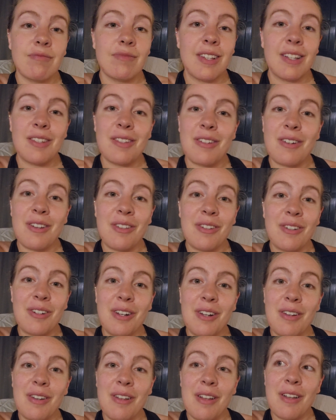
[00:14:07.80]
it's
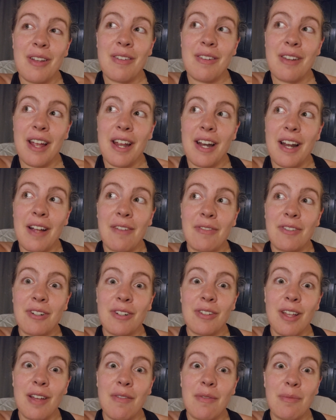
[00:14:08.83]
another night after
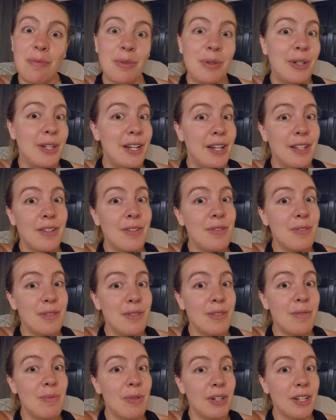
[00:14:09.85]
11. We're getting these
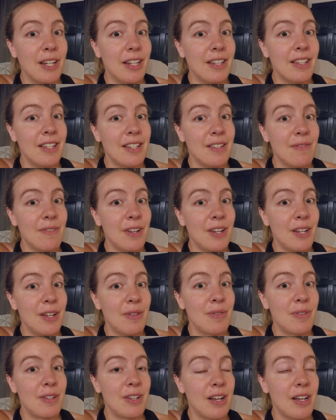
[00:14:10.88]

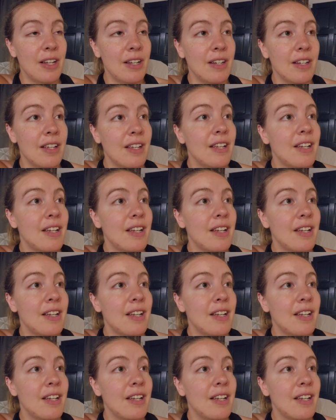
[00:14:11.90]
videos done.